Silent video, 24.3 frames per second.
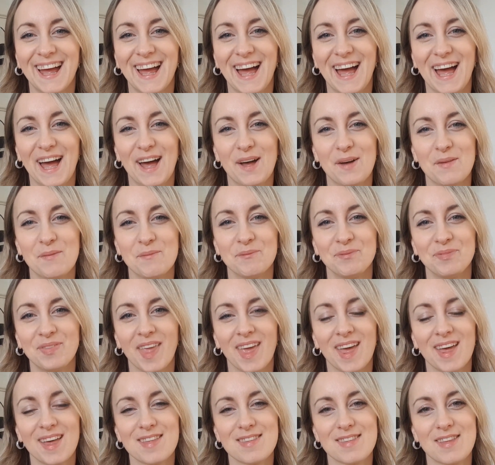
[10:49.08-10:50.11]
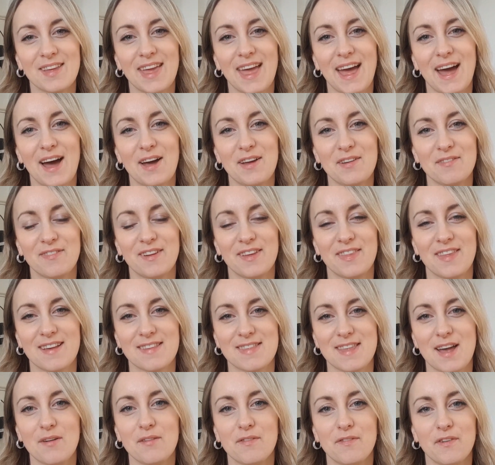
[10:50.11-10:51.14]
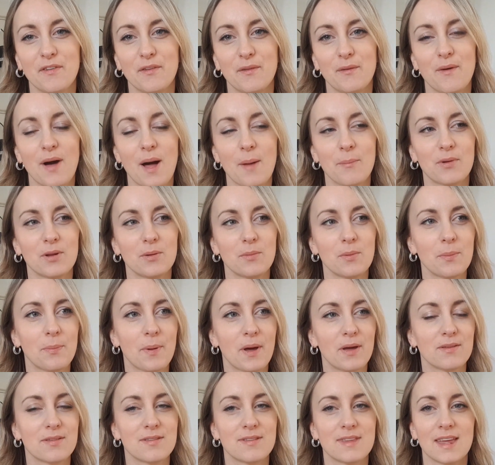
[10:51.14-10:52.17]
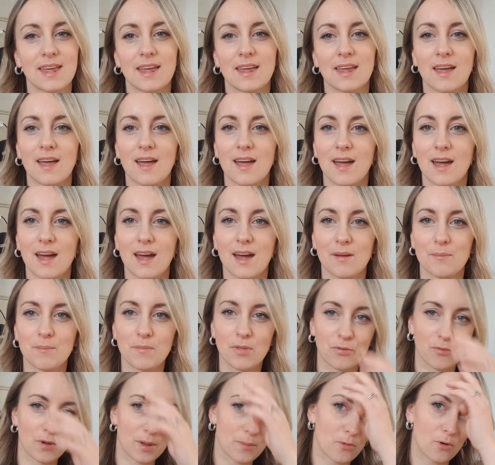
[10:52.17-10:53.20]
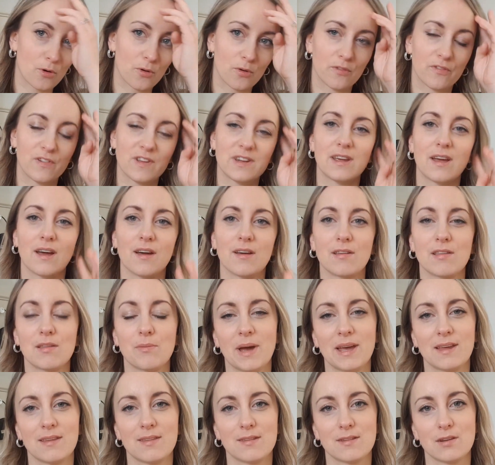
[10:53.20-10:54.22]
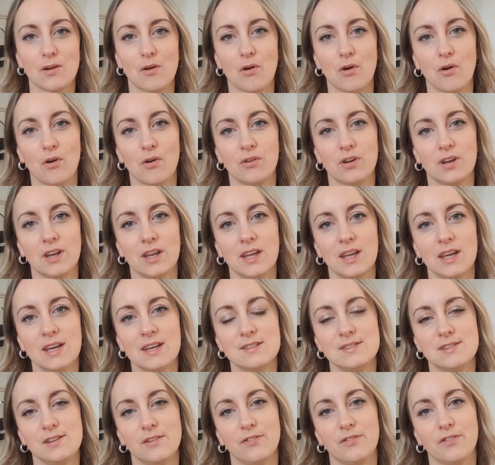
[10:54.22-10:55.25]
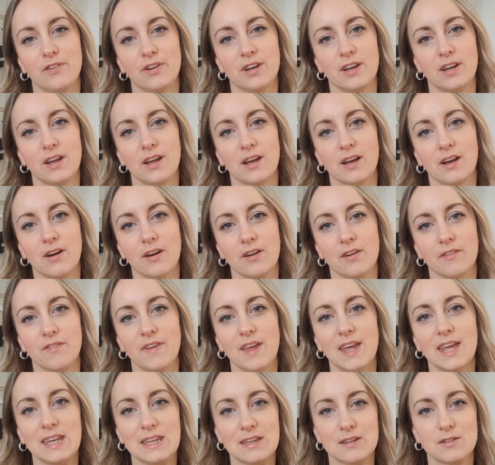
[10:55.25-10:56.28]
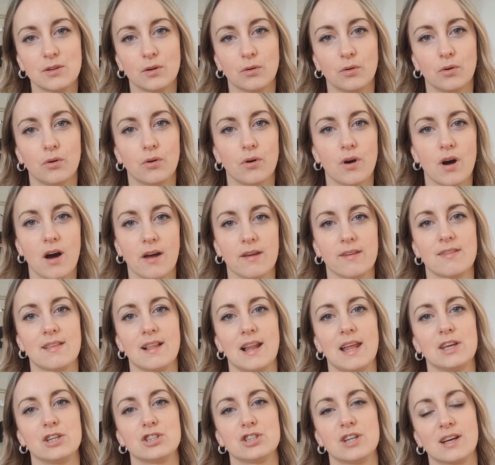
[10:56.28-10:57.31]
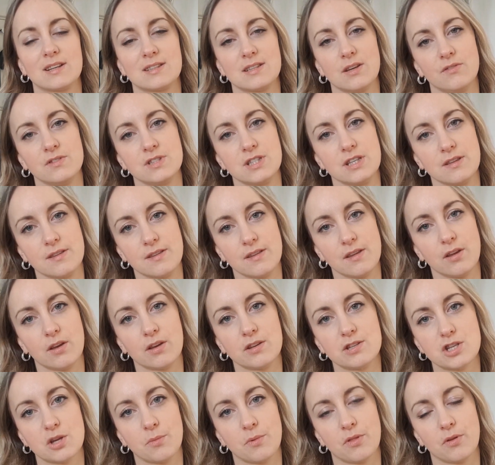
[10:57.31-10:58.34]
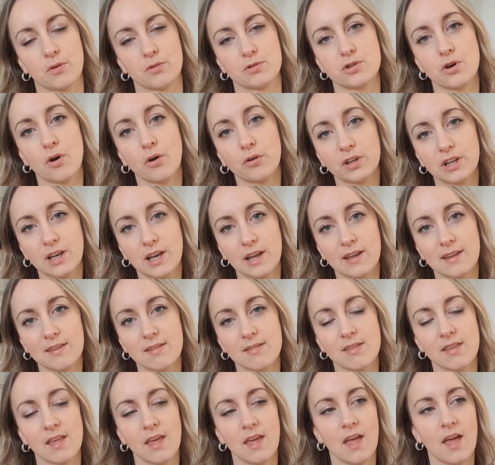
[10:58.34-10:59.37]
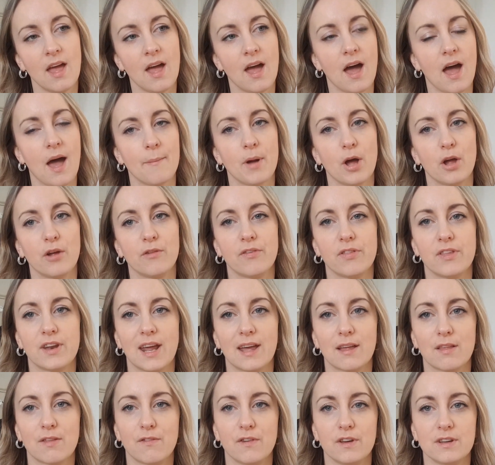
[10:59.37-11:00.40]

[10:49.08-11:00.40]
So yeah, hopefully that's helpful. I'm going to be posting 3 more videos based on different kind of indoor isolation activities that you can do with your toddlers over the next